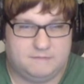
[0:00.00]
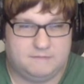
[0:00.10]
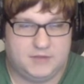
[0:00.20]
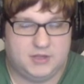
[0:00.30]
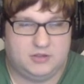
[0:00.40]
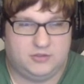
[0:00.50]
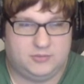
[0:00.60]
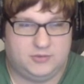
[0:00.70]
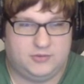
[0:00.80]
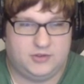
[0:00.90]
Okay, let's
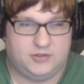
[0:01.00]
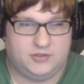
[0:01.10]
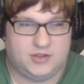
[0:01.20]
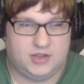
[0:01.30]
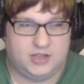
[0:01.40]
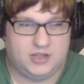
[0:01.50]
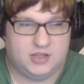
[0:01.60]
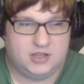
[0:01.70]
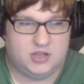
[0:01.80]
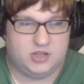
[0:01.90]
defeat this guy.
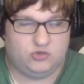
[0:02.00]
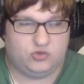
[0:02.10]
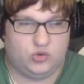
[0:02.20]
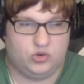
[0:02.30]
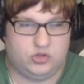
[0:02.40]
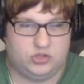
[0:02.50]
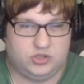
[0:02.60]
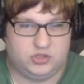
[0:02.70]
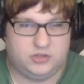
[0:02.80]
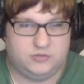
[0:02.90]
Intruder
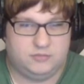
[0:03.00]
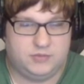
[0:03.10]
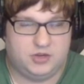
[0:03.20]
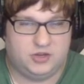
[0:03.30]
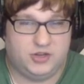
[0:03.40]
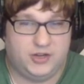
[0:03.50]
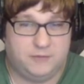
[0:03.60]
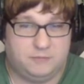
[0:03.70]
alert! Alright.